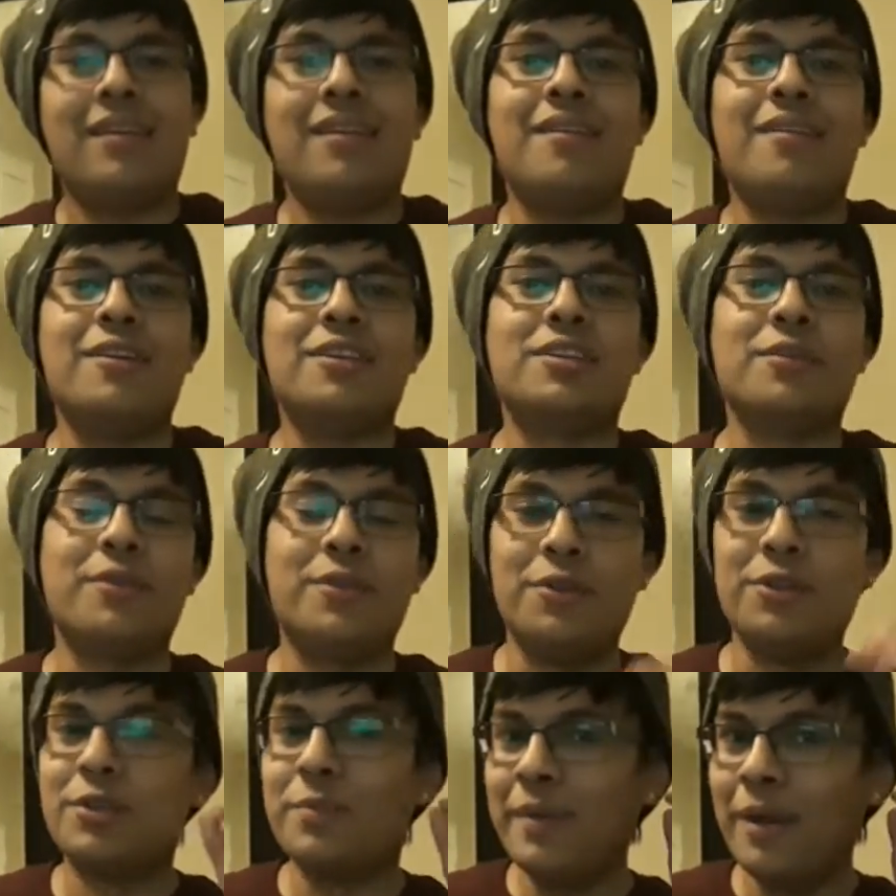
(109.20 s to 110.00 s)

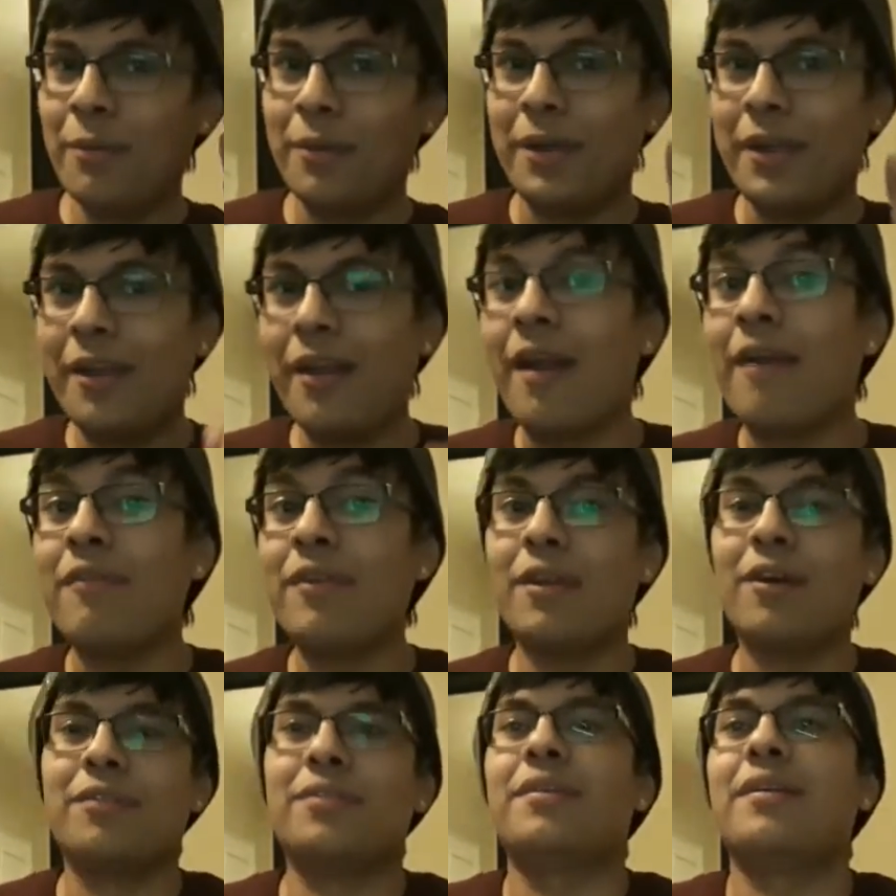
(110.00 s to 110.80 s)
you should be able to hear every
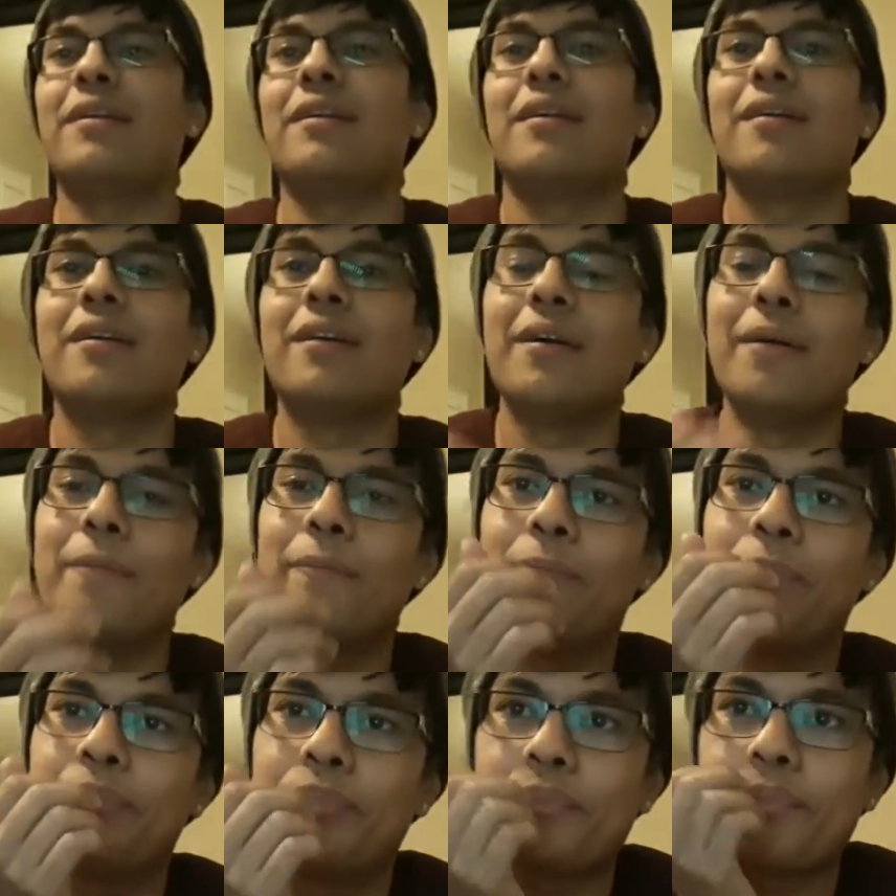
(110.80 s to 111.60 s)
note there.
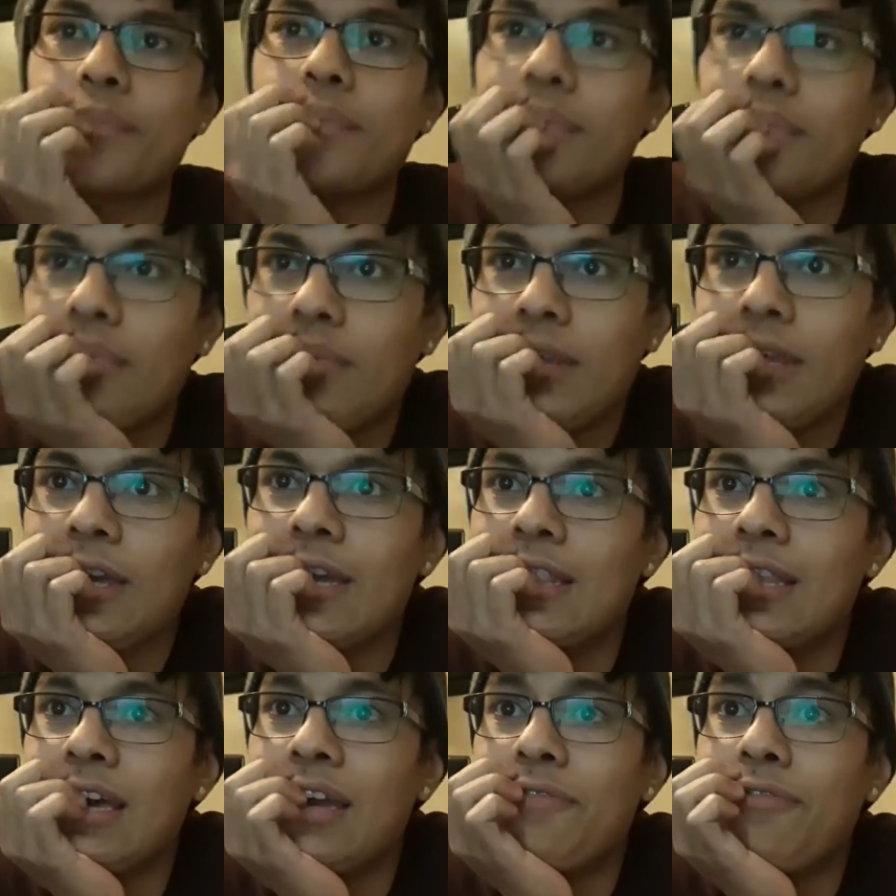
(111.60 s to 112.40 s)

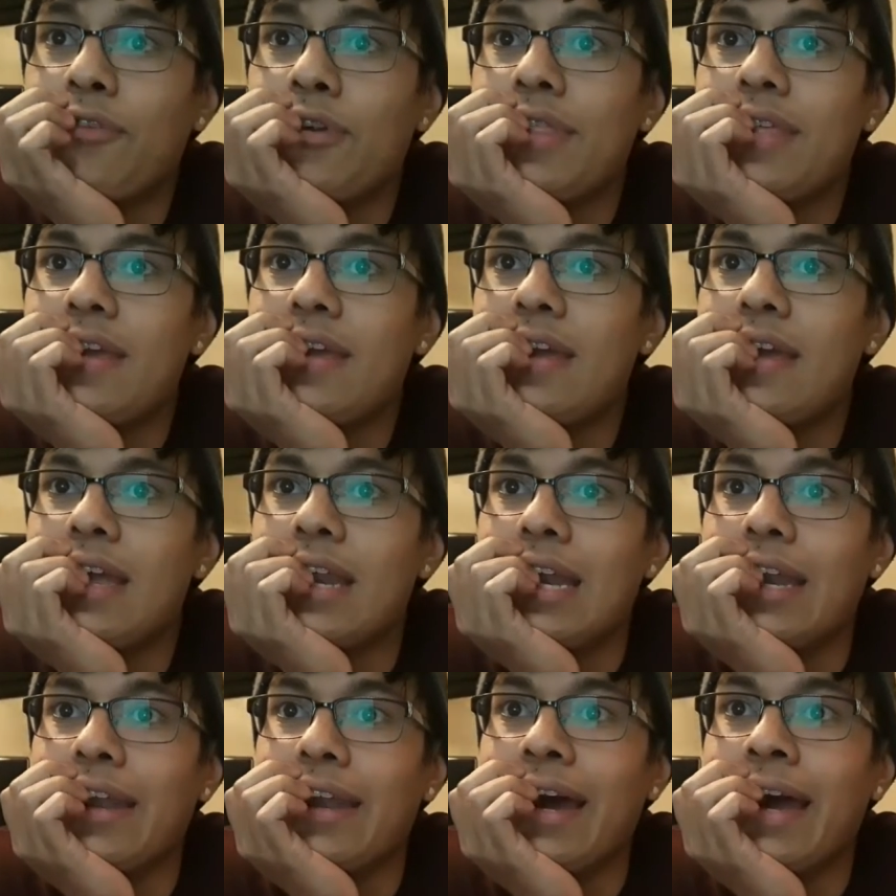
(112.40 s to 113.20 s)
And then for the
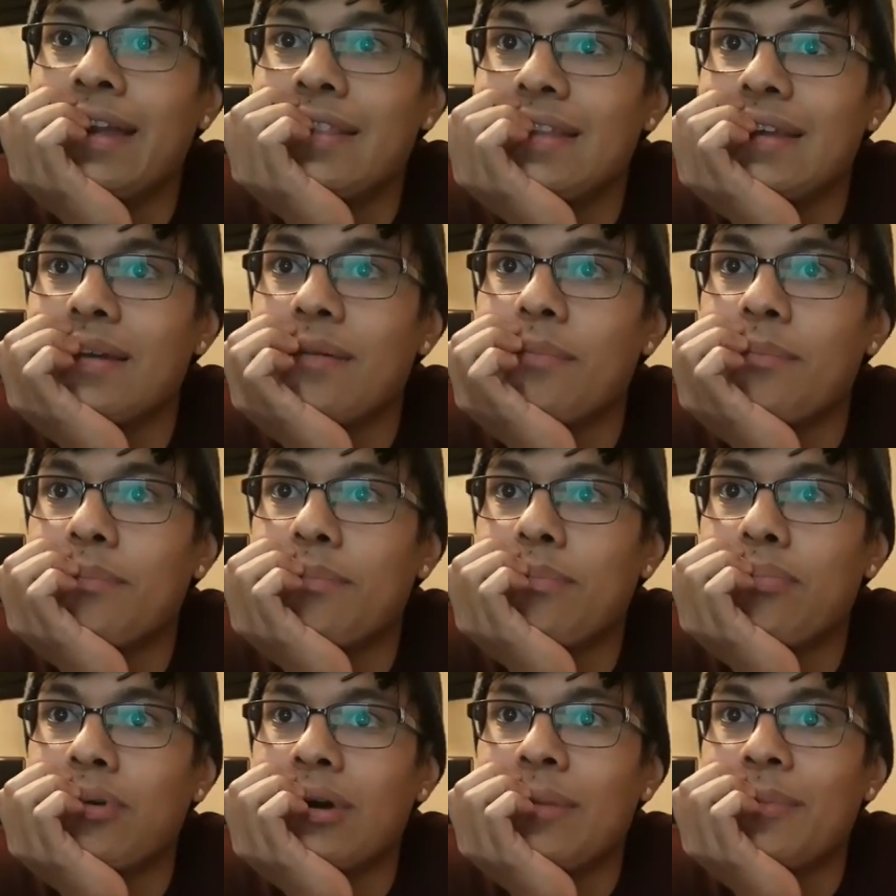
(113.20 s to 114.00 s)
9-lit
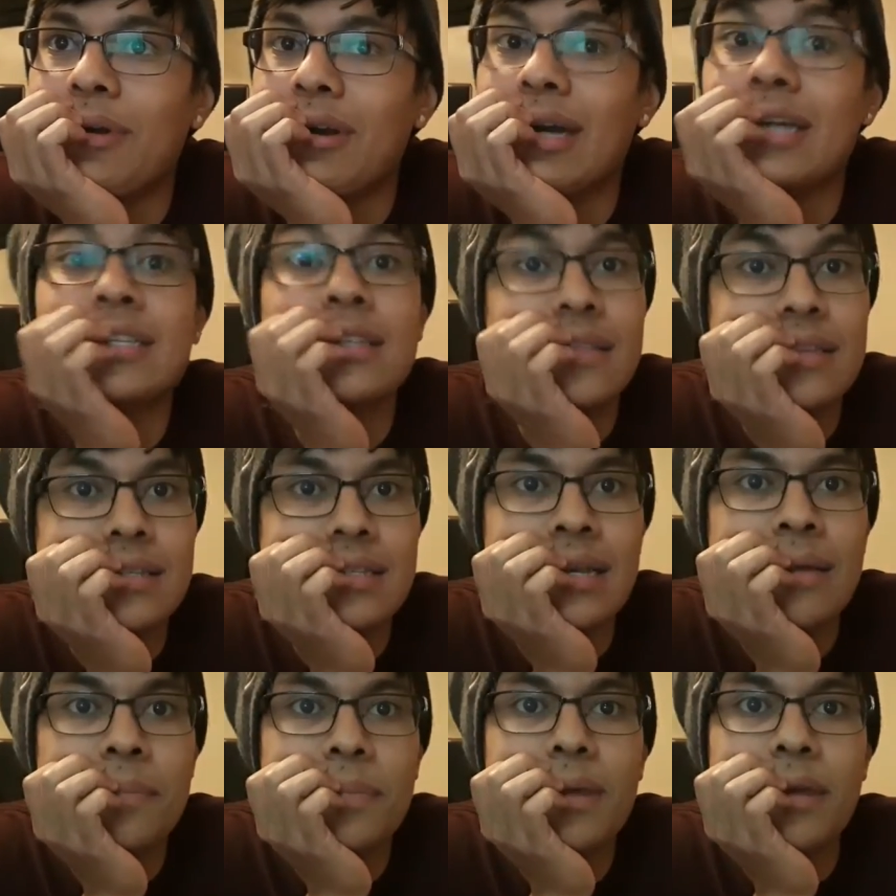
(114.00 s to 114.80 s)
primer, I said the
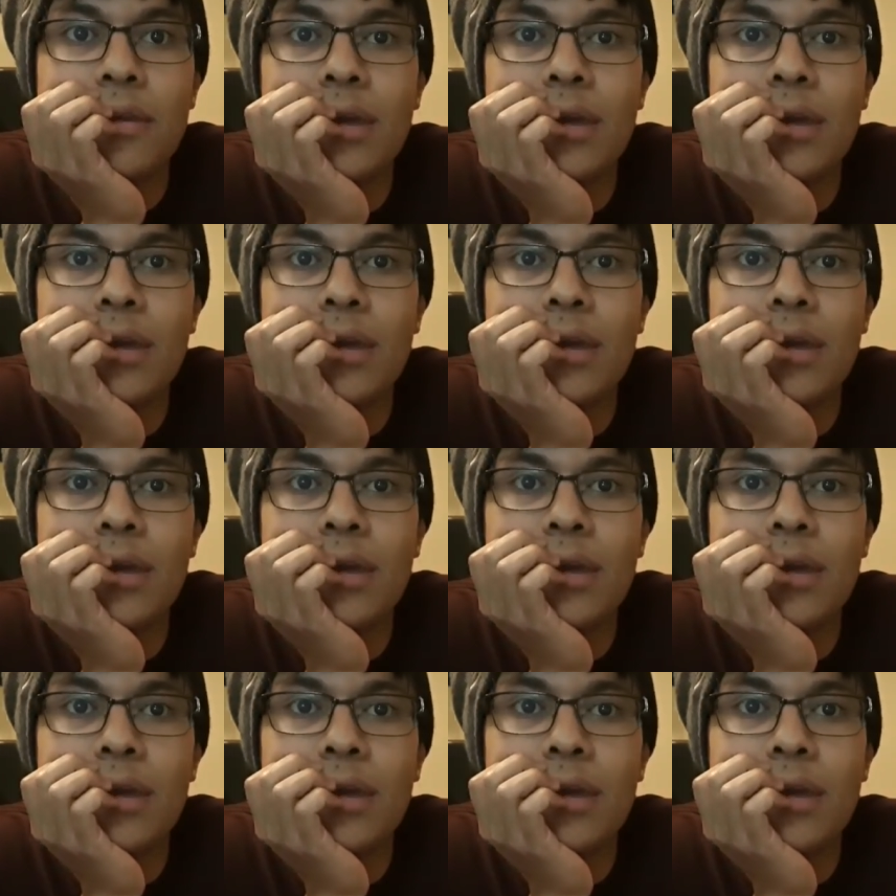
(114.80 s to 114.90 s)
same thing.